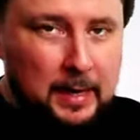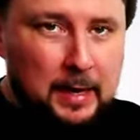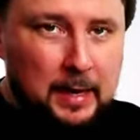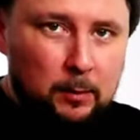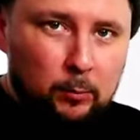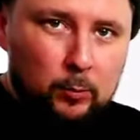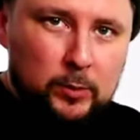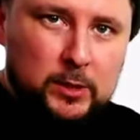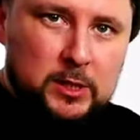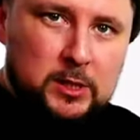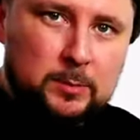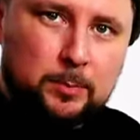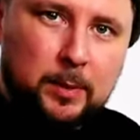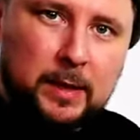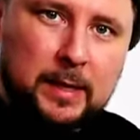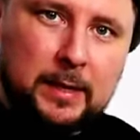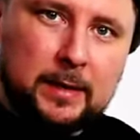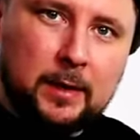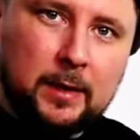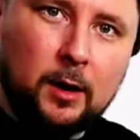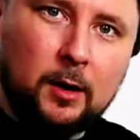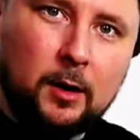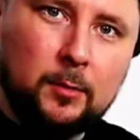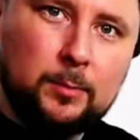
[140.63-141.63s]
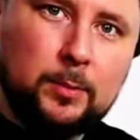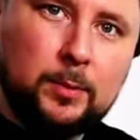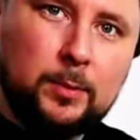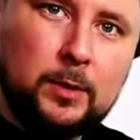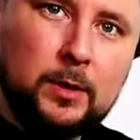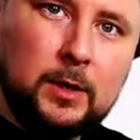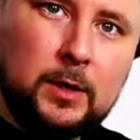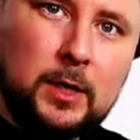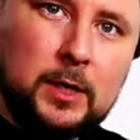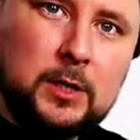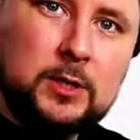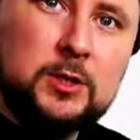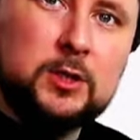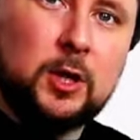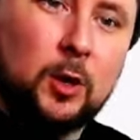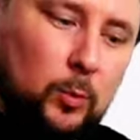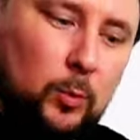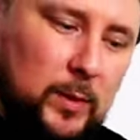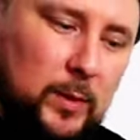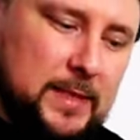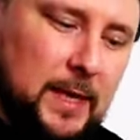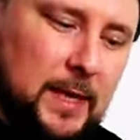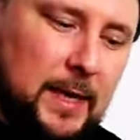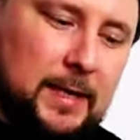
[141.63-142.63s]
and we speed up, so
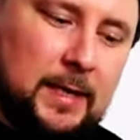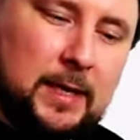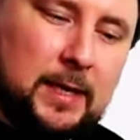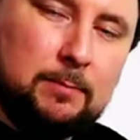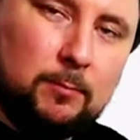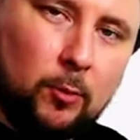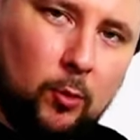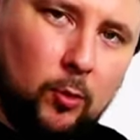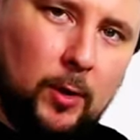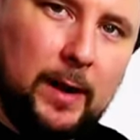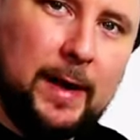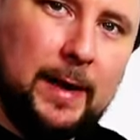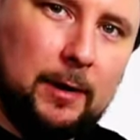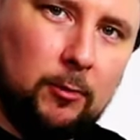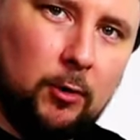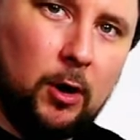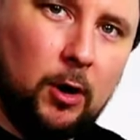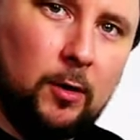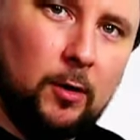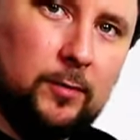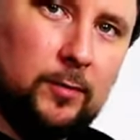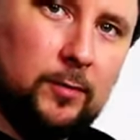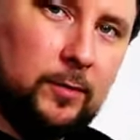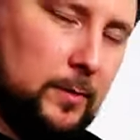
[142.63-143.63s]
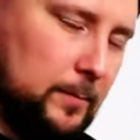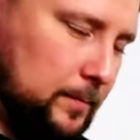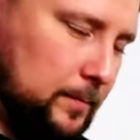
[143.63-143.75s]
we're taking more hair off.